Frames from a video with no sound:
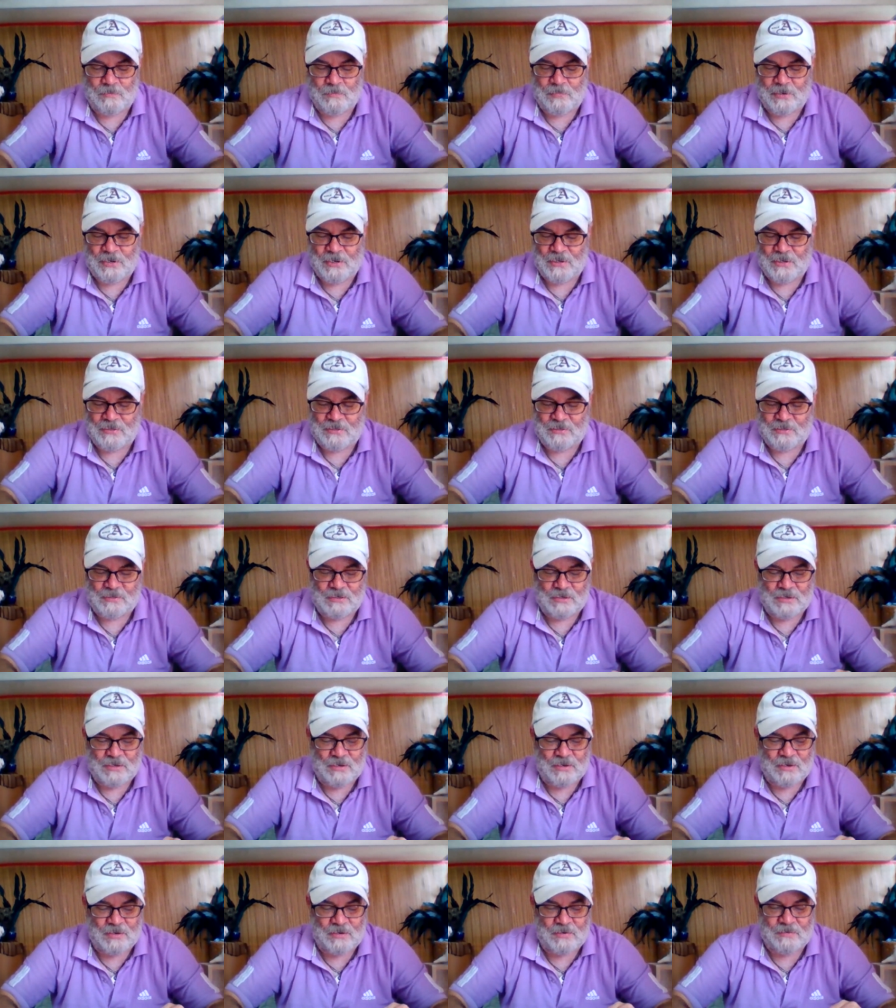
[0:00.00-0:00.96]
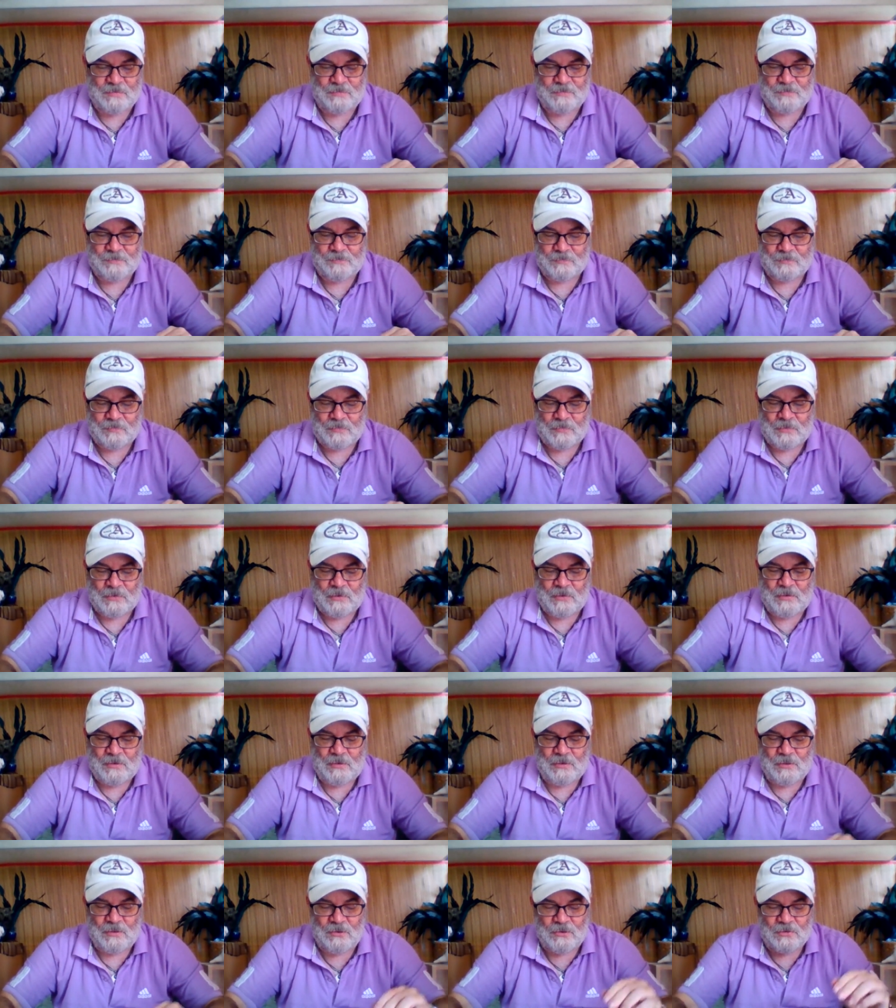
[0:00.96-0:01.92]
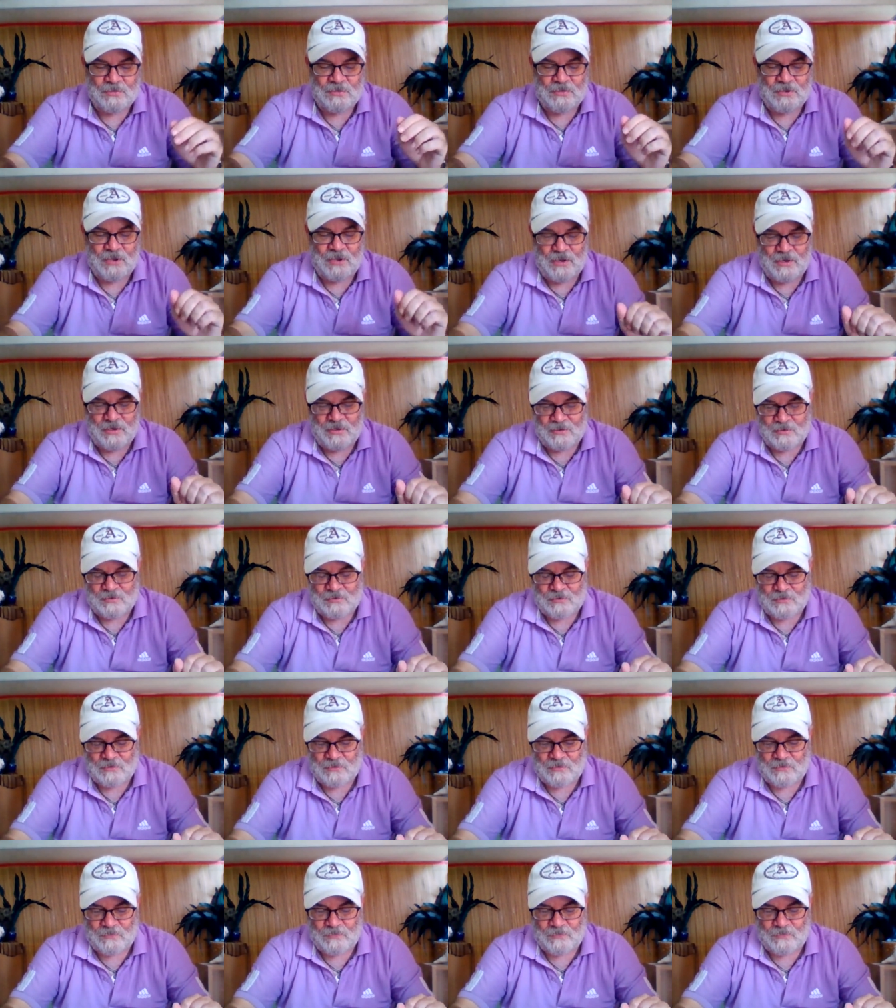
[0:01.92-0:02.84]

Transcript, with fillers: but uh, it looks like